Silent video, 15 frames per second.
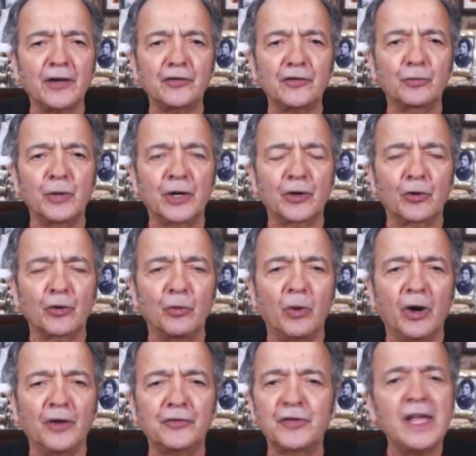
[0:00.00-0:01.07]
Prize winner
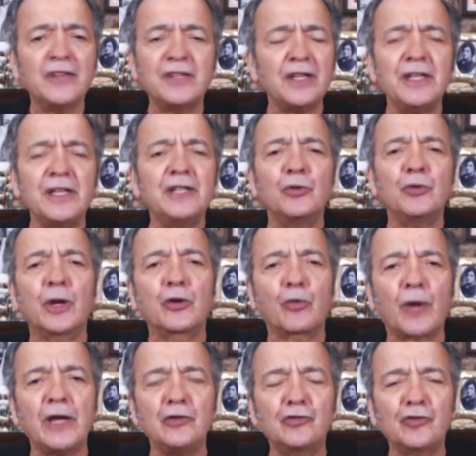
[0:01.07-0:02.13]
was. Didn't he do a
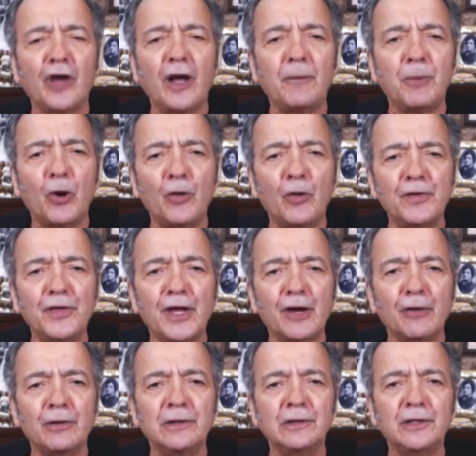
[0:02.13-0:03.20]
great job over
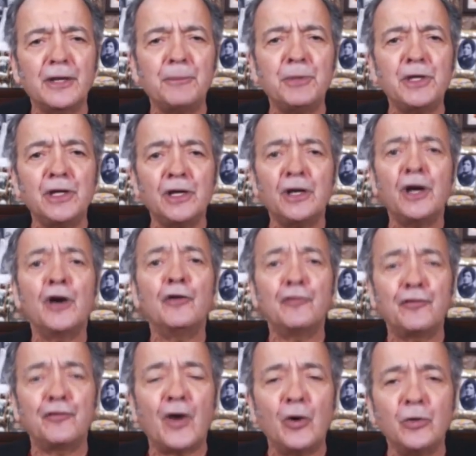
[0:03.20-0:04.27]
there in Libya?
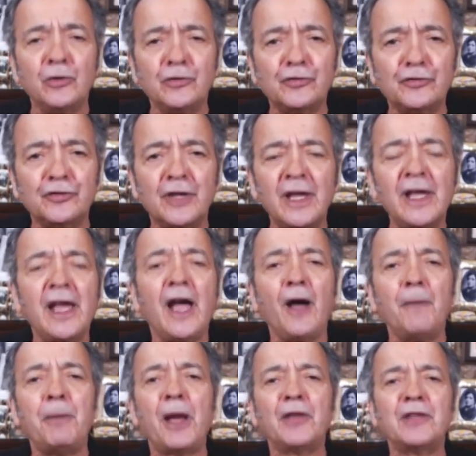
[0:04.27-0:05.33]
Folks,
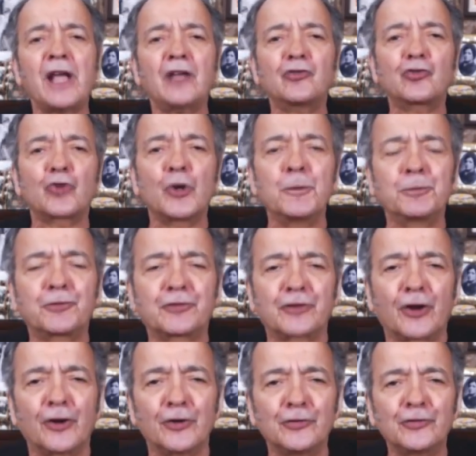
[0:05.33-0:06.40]
how about that troop
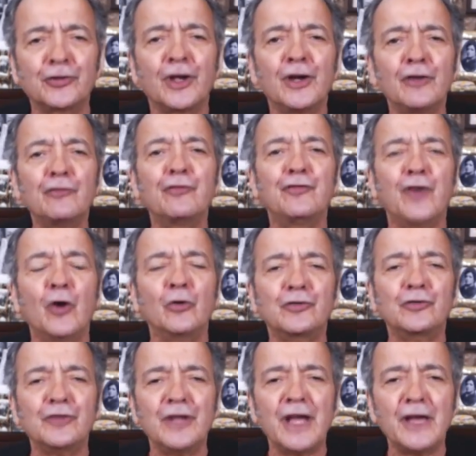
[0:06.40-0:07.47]
surge?
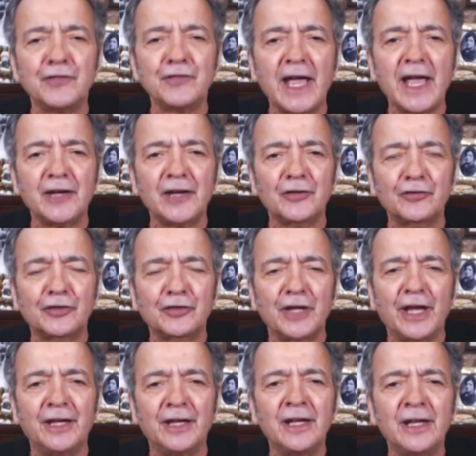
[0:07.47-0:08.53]
Folks in
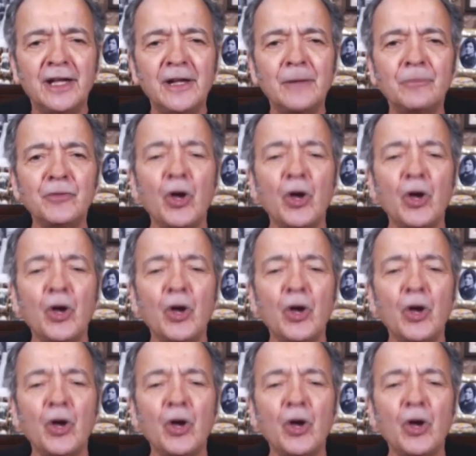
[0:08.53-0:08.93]
Afghanistan.